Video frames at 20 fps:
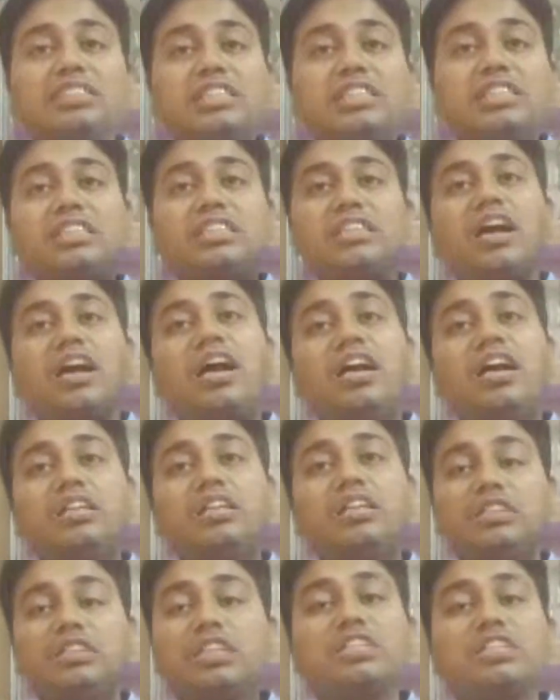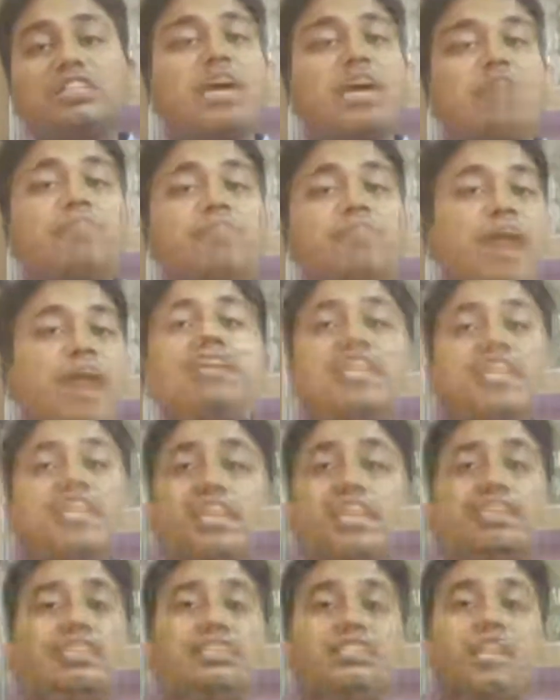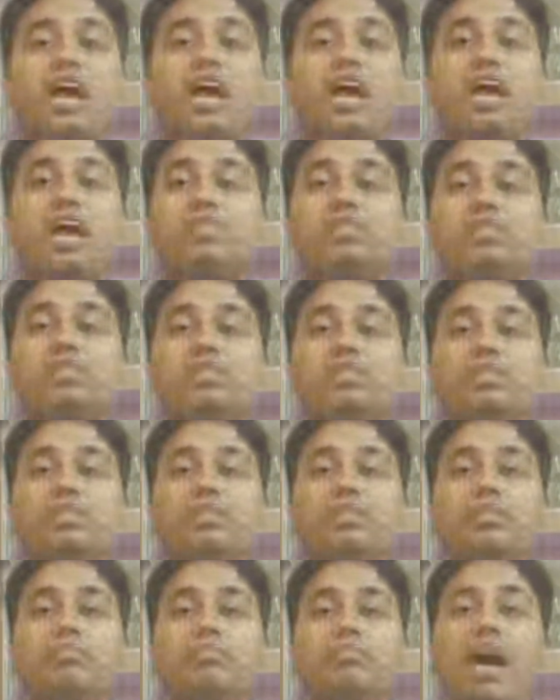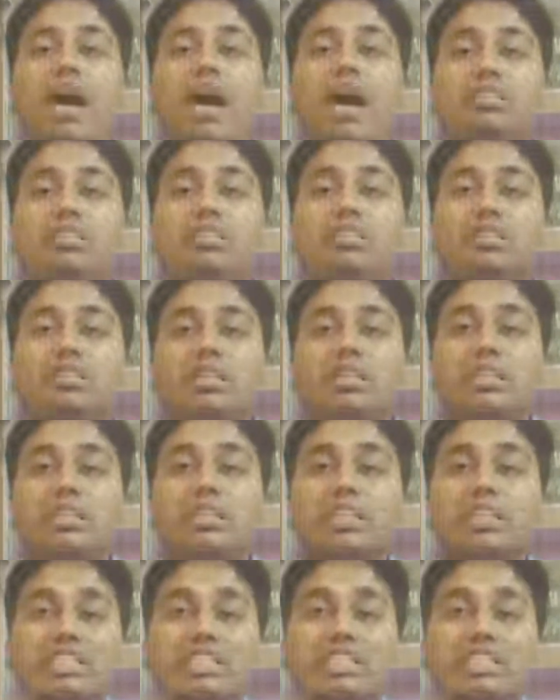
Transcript: as the stars, the same brightness as the stars. But